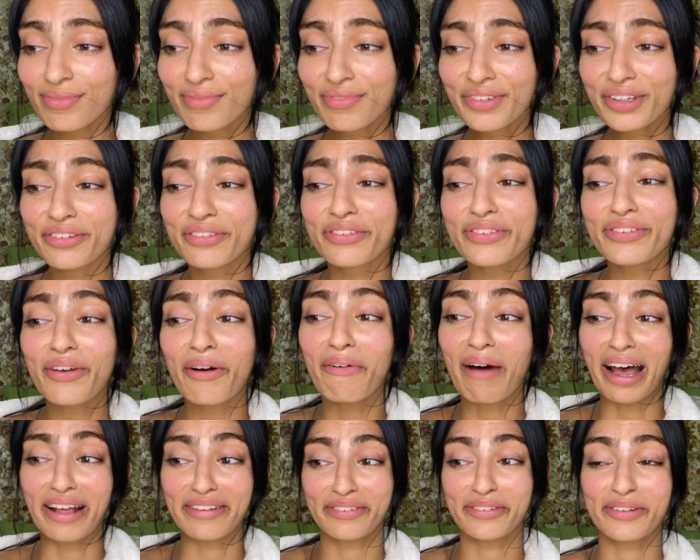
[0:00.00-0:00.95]
So
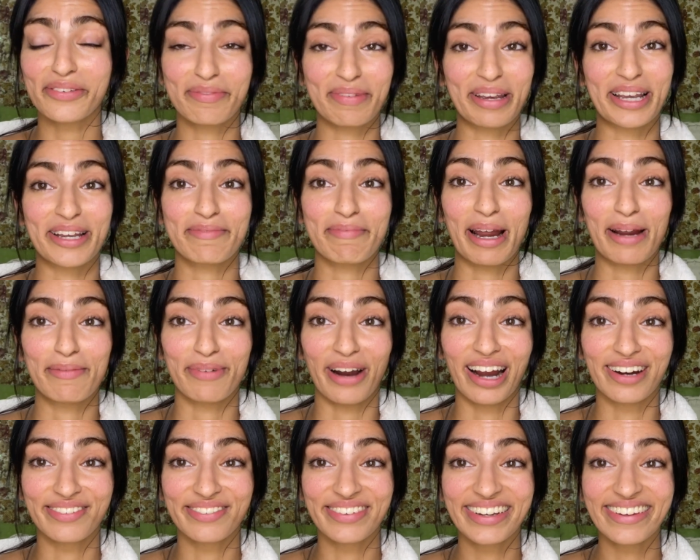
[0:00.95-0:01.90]
as I was making my
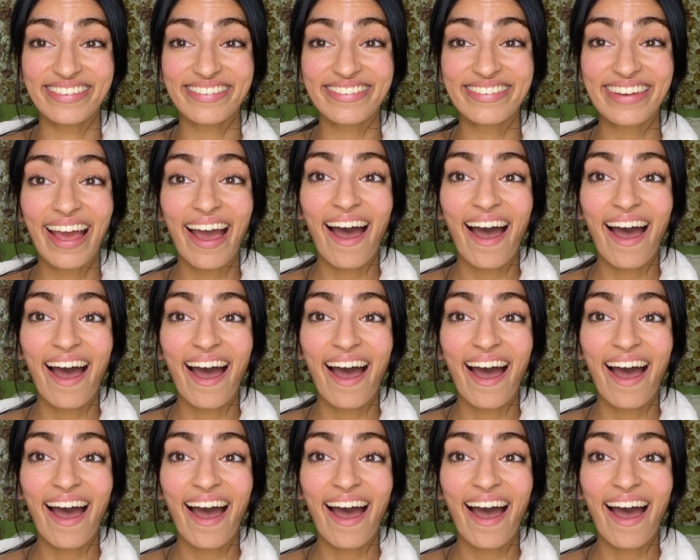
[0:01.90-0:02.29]
breakfast,